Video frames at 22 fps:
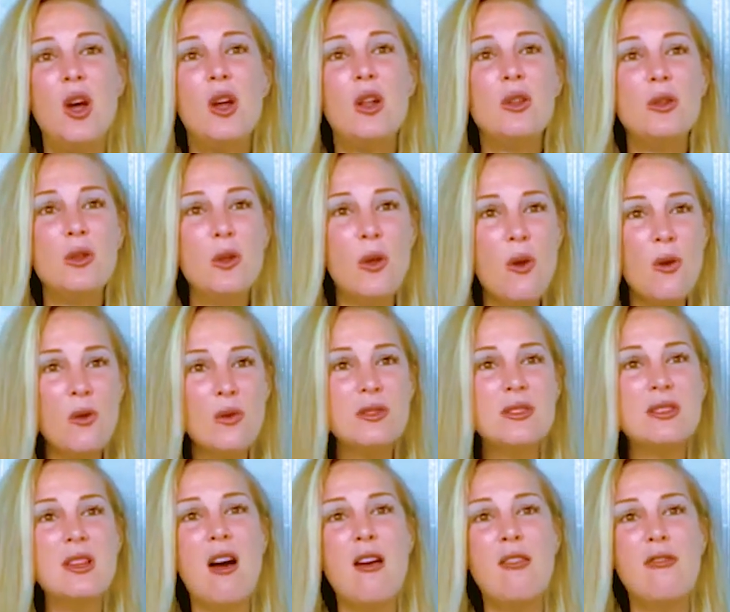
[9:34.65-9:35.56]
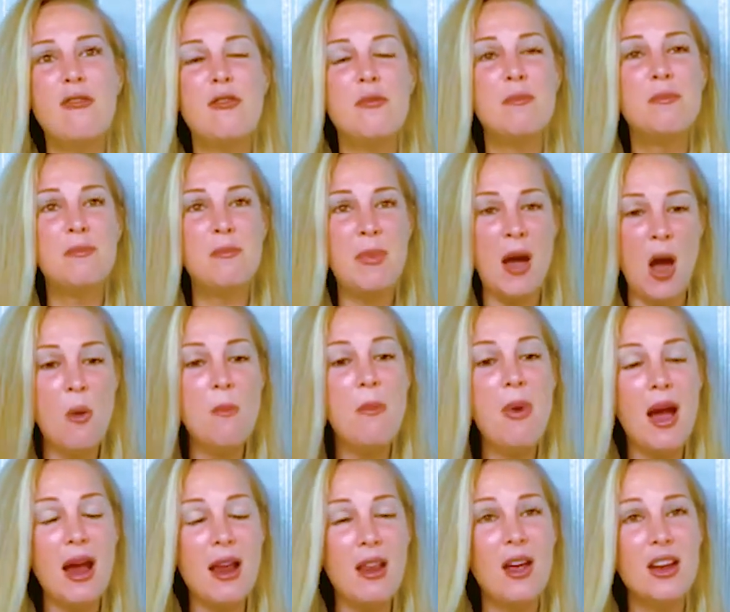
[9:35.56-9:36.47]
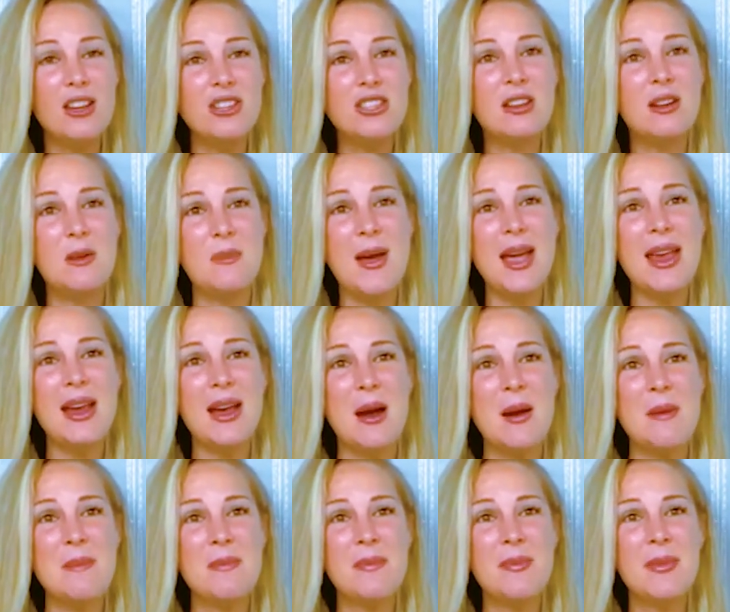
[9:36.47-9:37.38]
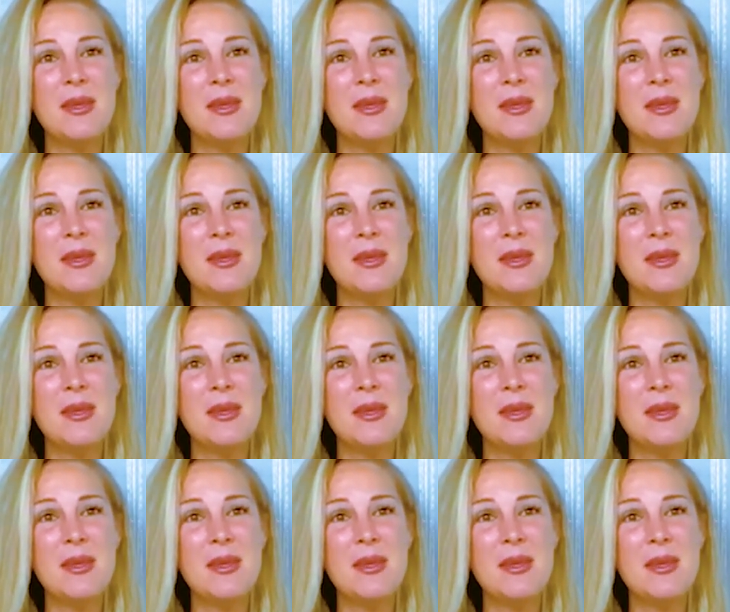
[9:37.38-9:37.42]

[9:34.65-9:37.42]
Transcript: laws of our biological makeup.